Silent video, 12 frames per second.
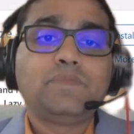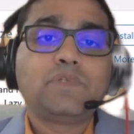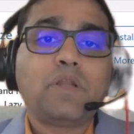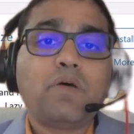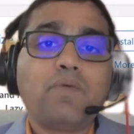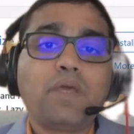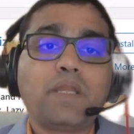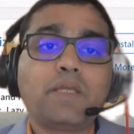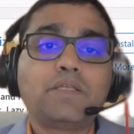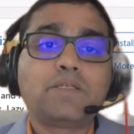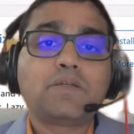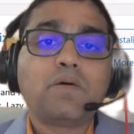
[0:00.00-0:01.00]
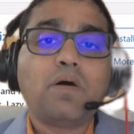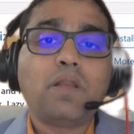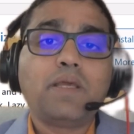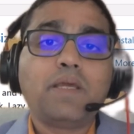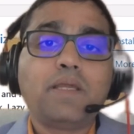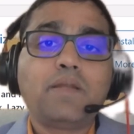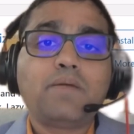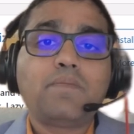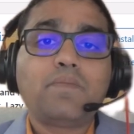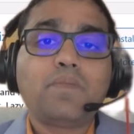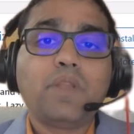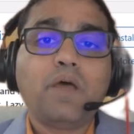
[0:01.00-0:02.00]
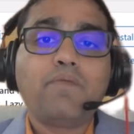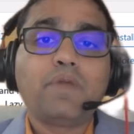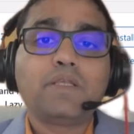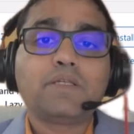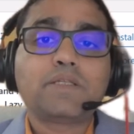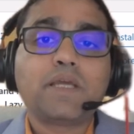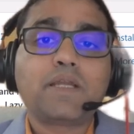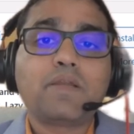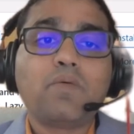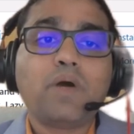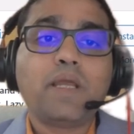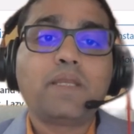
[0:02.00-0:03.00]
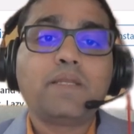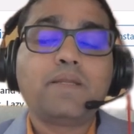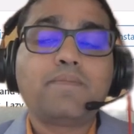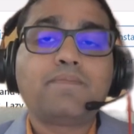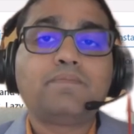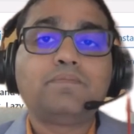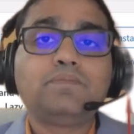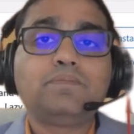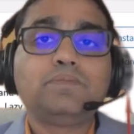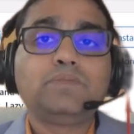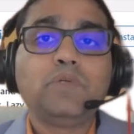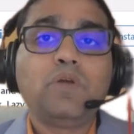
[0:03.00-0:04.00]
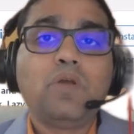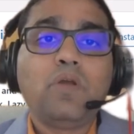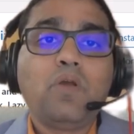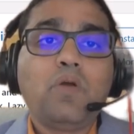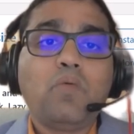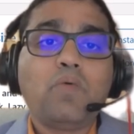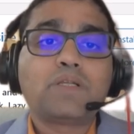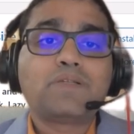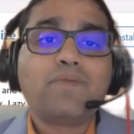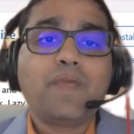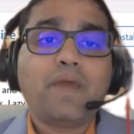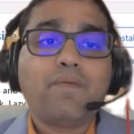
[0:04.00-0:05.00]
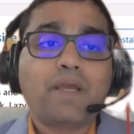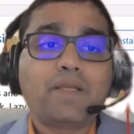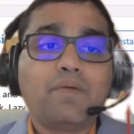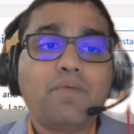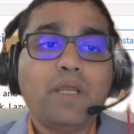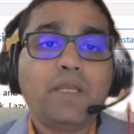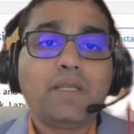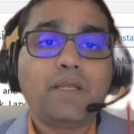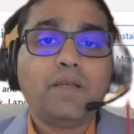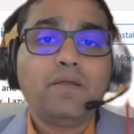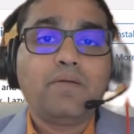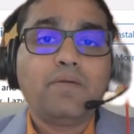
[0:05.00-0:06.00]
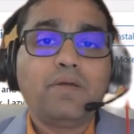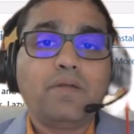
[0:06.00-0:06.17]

So now we are installing it. Then we just activate it. Once we have activated,